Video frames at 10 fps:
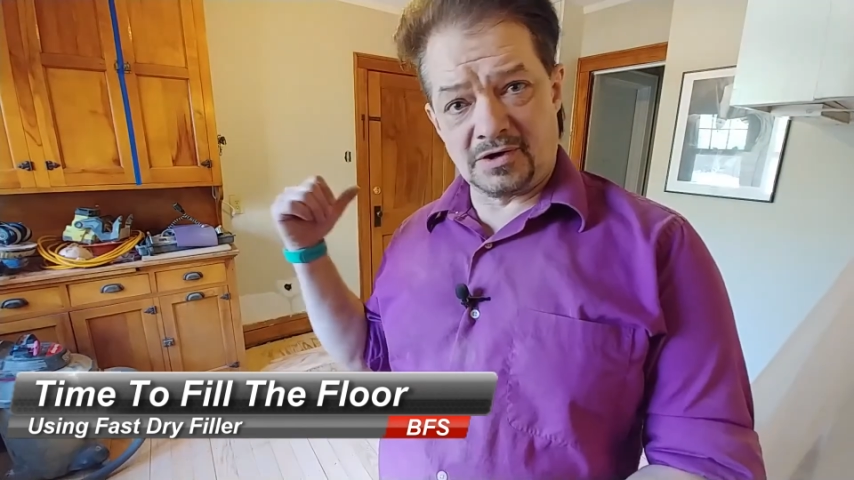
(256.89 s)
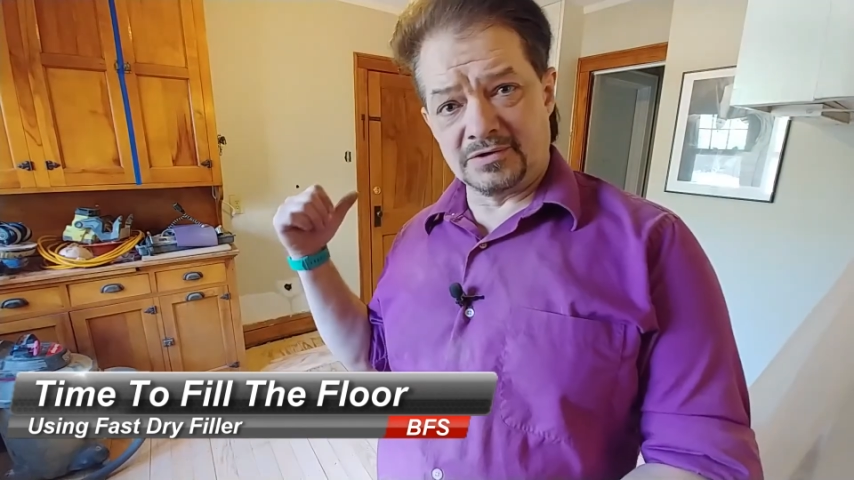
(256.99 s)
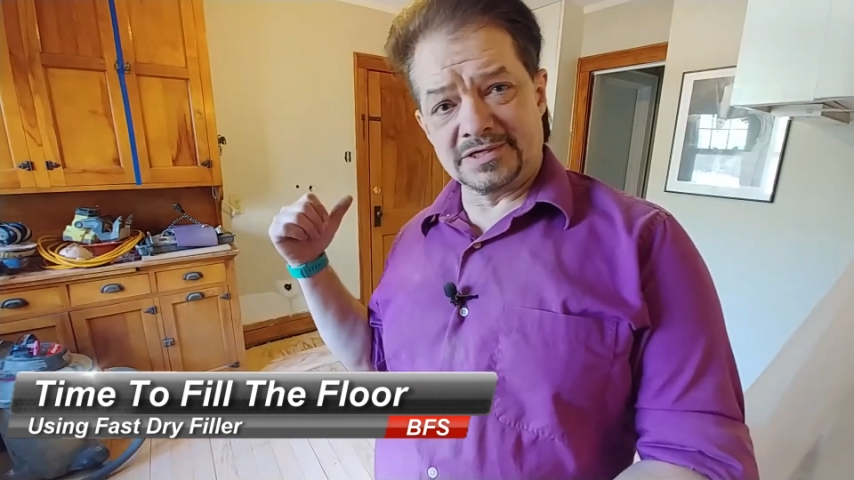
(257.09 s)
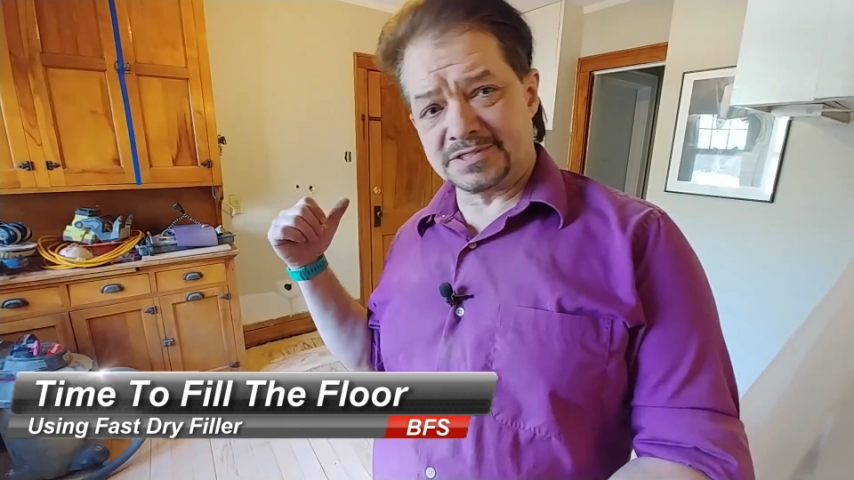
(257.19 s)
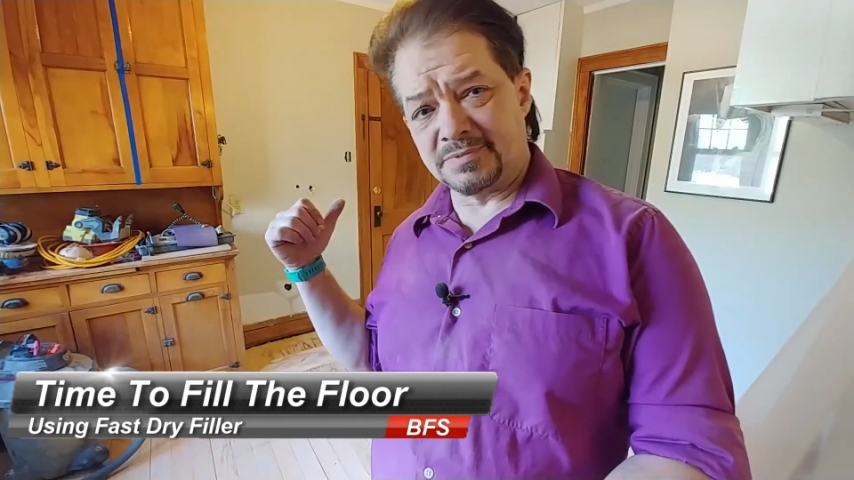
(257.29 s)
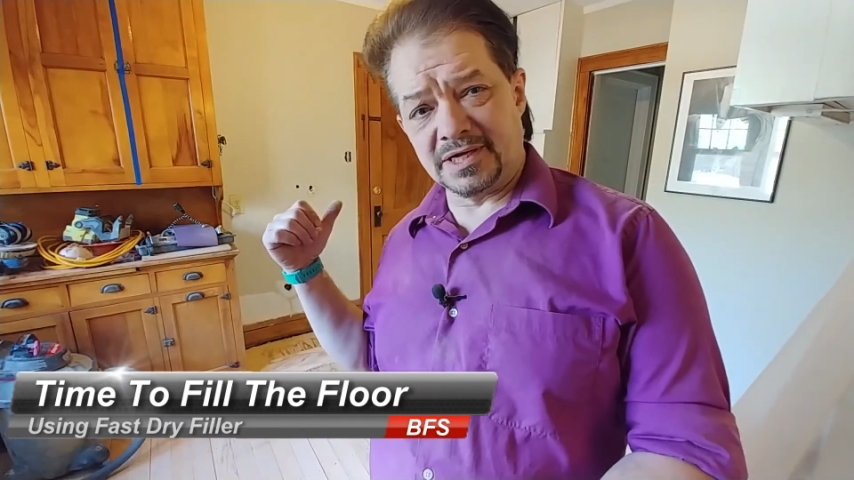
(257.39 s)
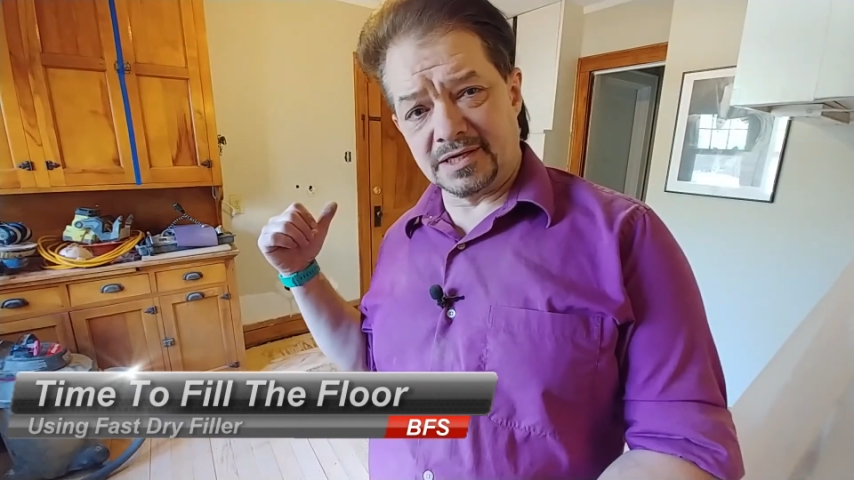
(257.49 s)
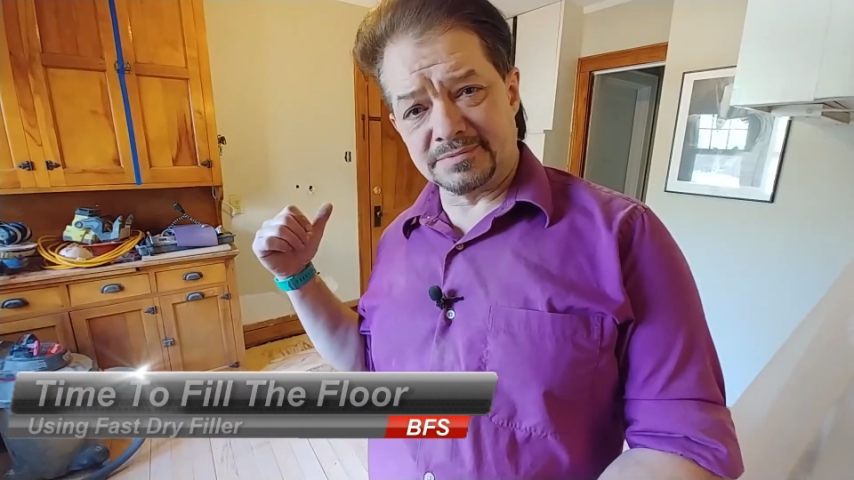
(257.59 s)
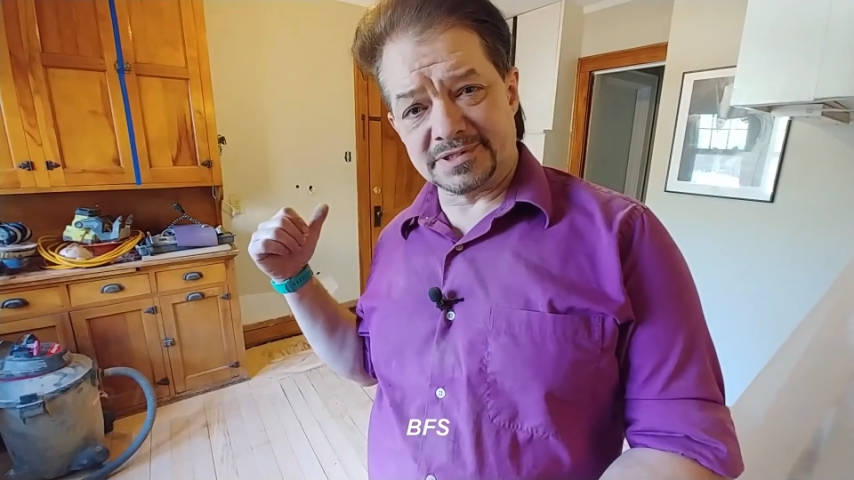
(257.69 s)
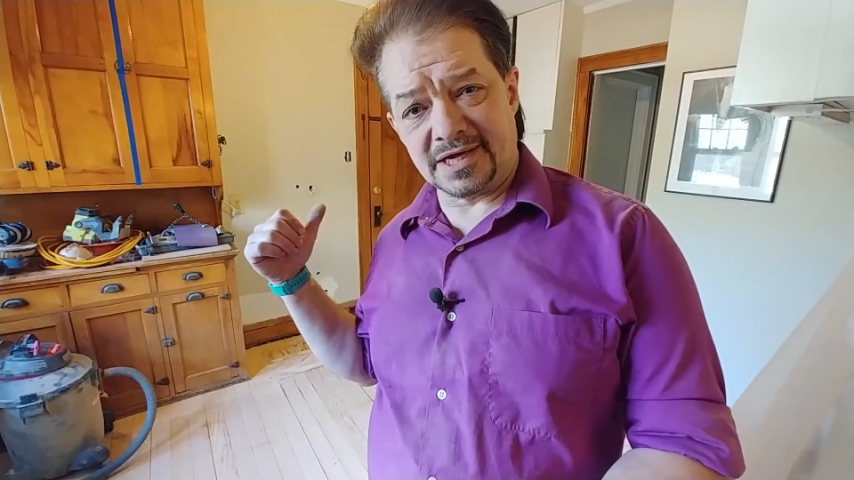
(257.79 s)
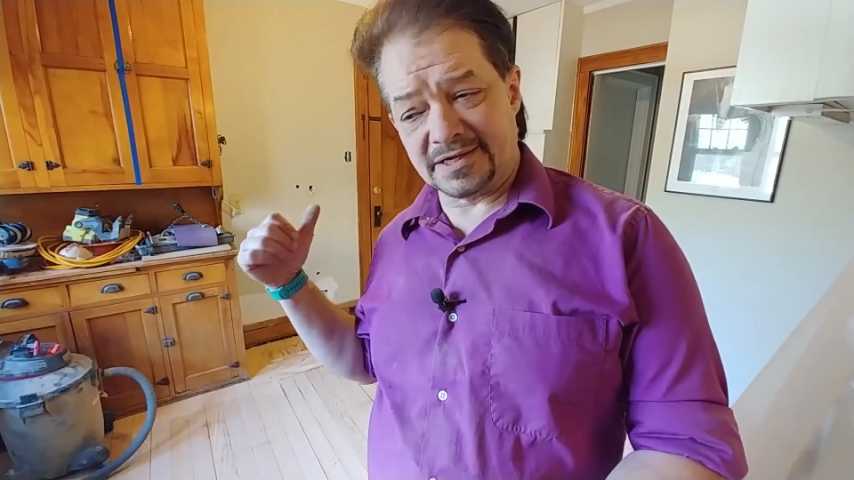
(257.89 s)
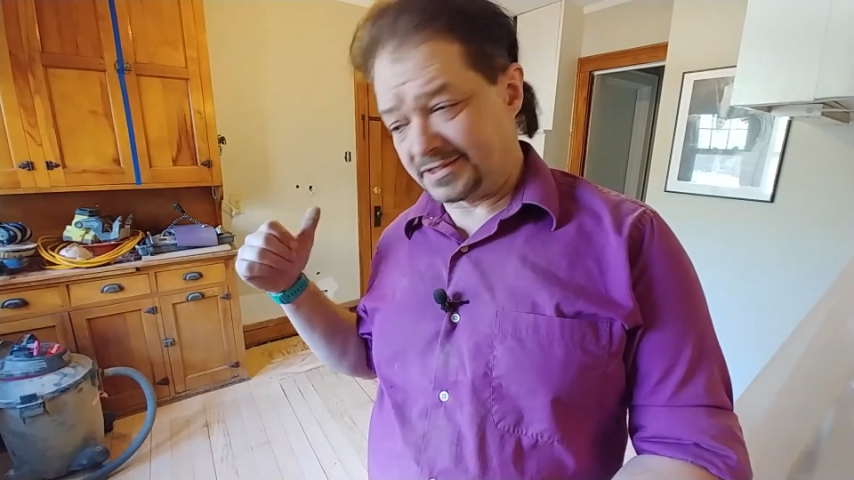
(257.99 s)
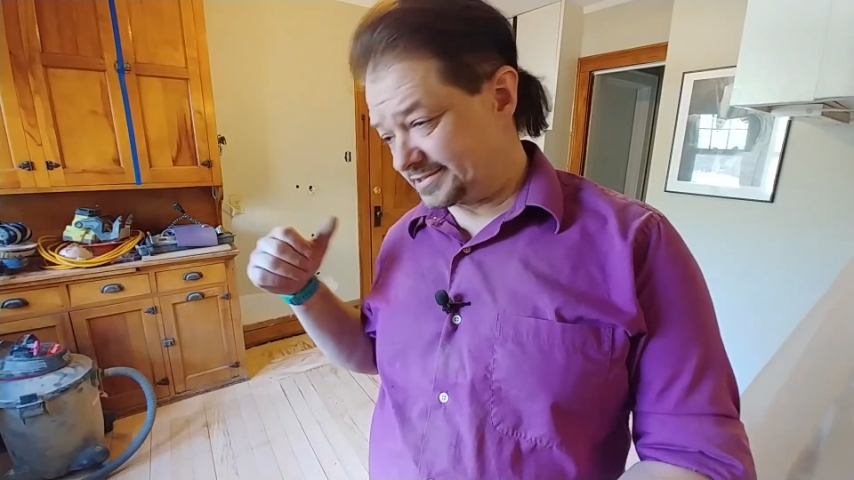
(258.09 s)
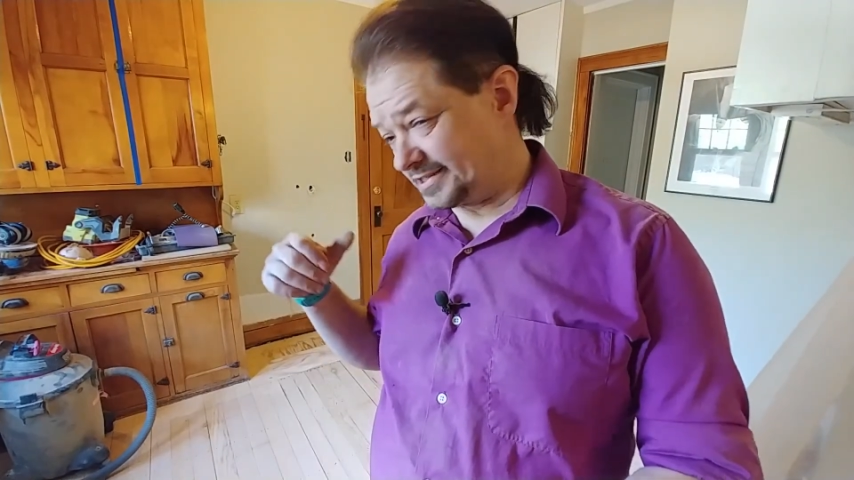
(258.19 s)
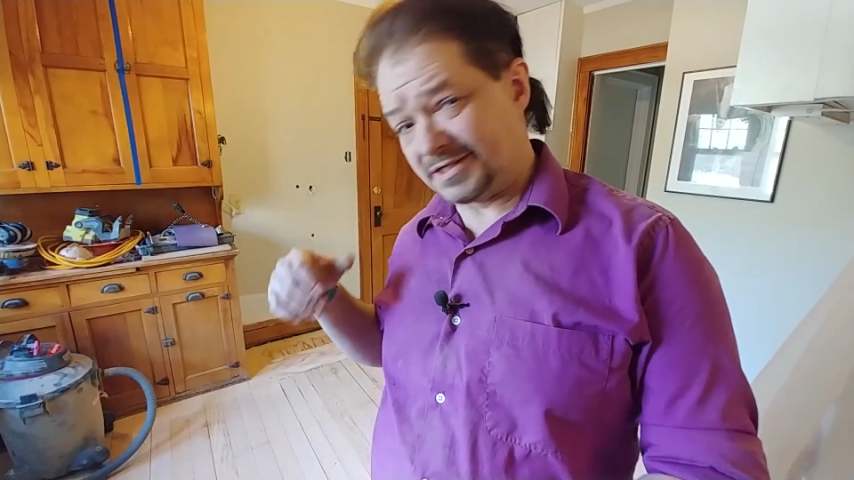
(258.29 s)
this medium
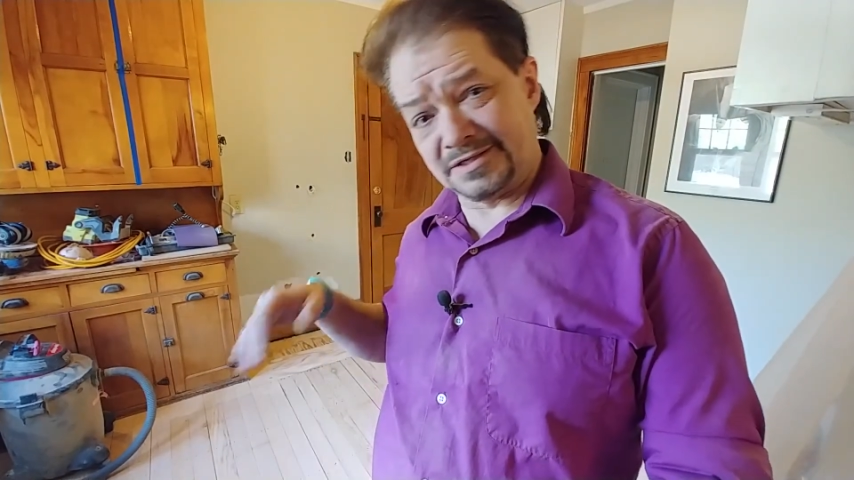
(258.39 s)
sanding's done,